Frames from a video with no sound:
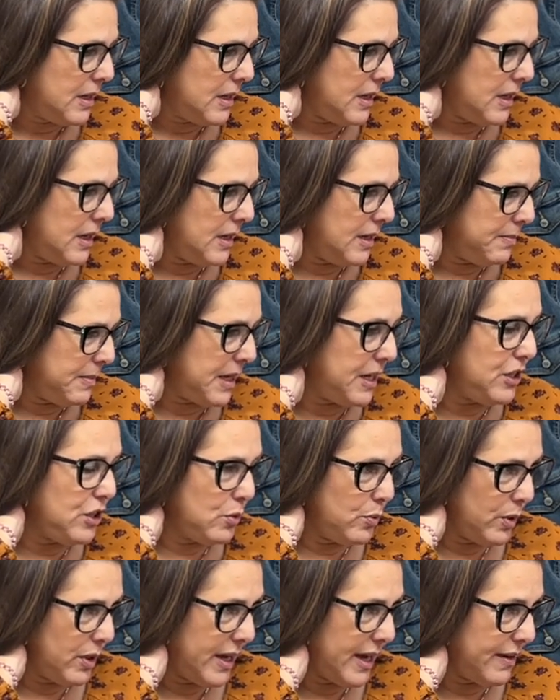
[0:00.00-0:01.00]
Um, and you
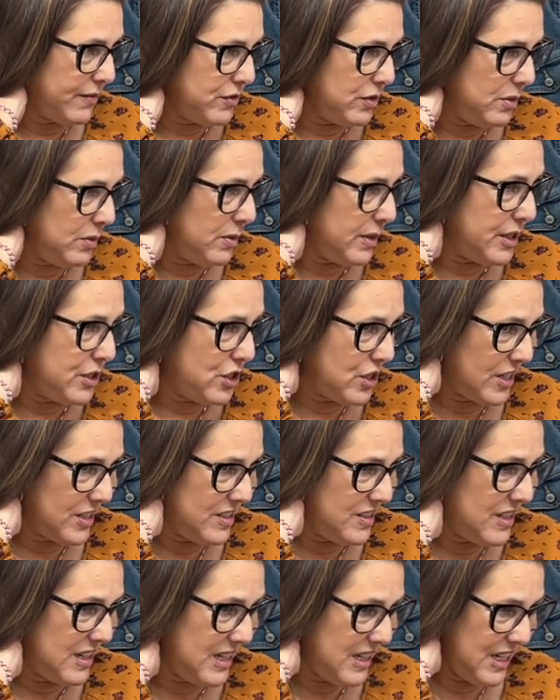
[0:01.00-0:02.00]
will have to
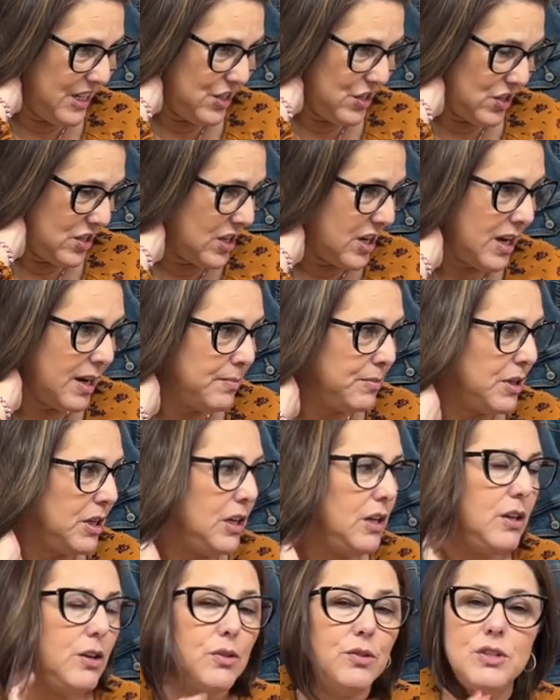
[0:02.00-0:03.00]
adjust it each time that
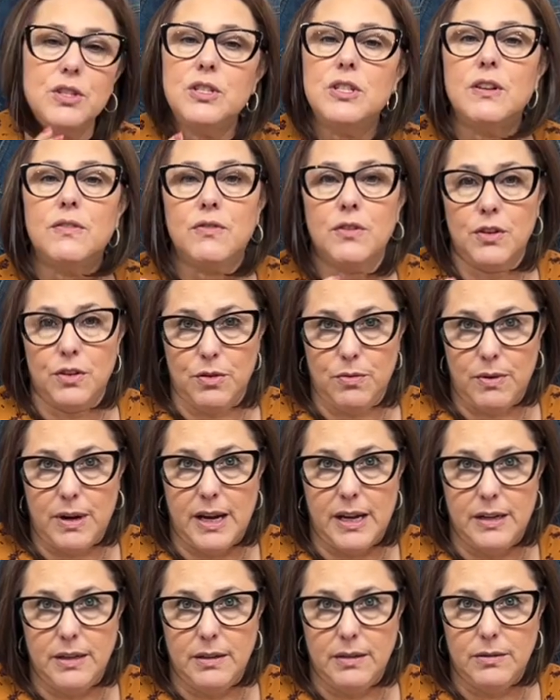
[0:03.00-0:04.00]
you use a different
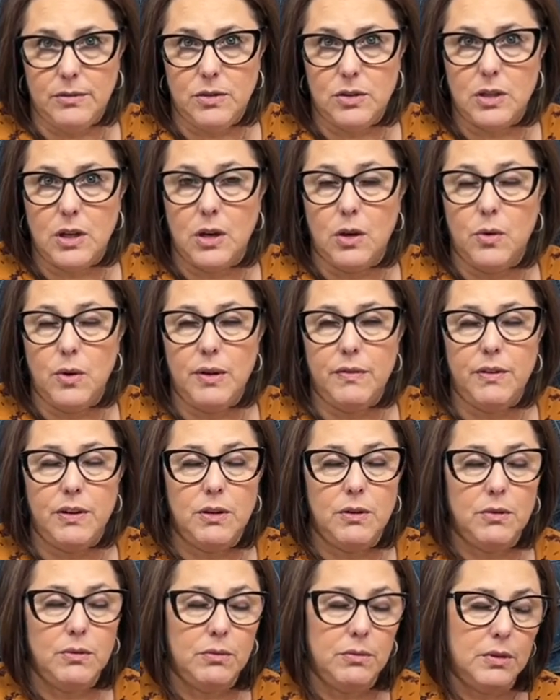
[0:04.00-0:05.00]
thread. So if
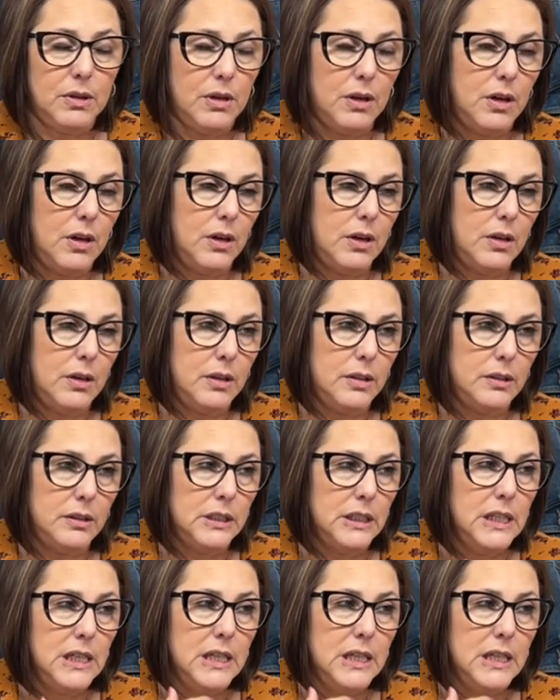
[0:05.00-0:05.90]
you are